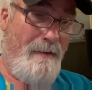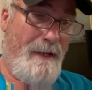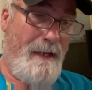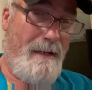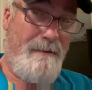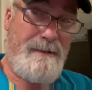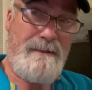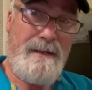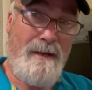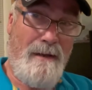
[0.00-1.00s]
that I was,
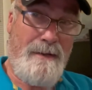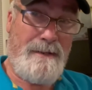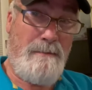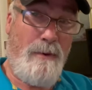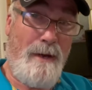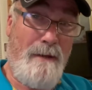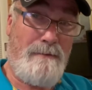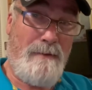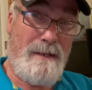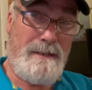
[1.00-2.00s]
you know, there's a point I
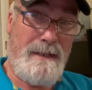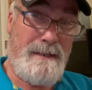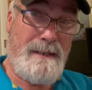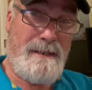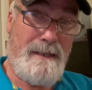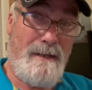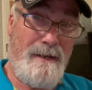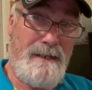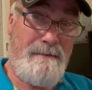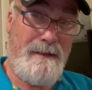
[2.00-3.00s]
was washing dishes at
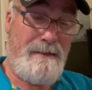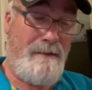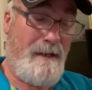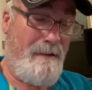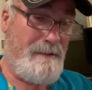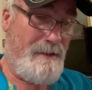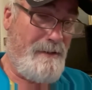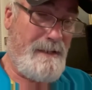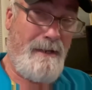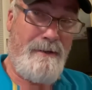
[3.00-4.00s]
Taki's restaurant. I was
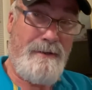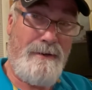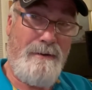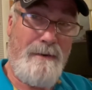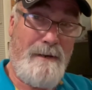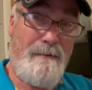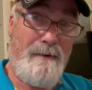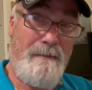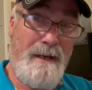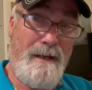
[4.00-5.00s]
doing janitorial work
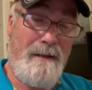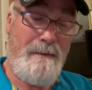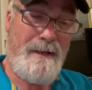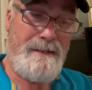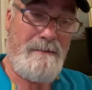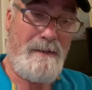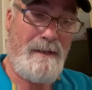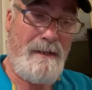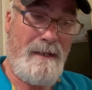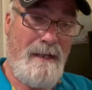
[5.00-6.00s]
for in the Barrister
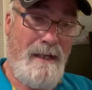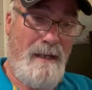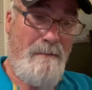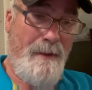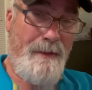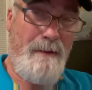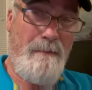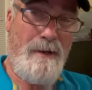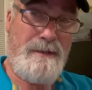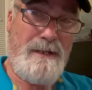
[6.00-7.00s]
Building. But the
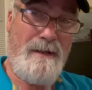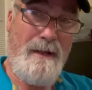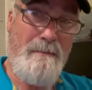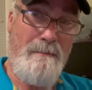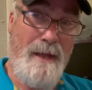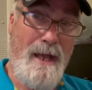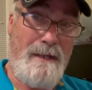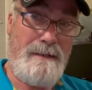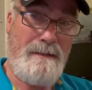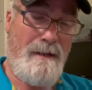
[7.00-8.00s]
emotional
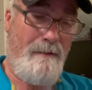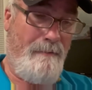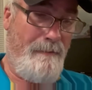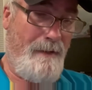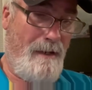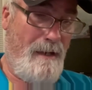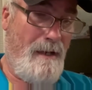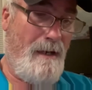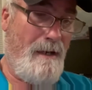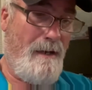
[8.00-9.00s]
impact of the
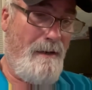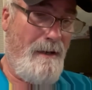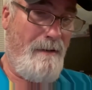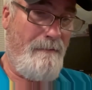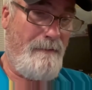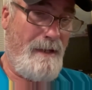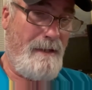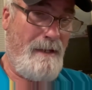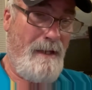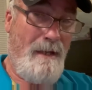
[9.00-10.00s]
aha of
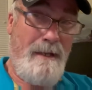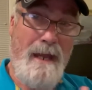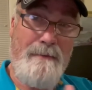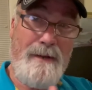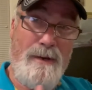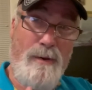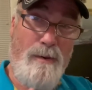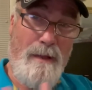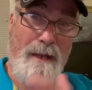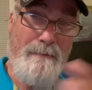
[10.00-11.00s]
like having your whole
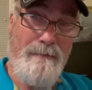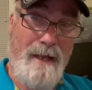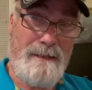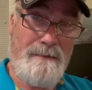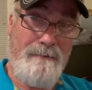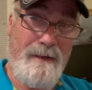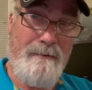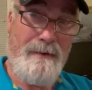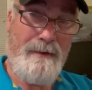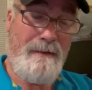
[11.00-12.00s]
life flash in front of you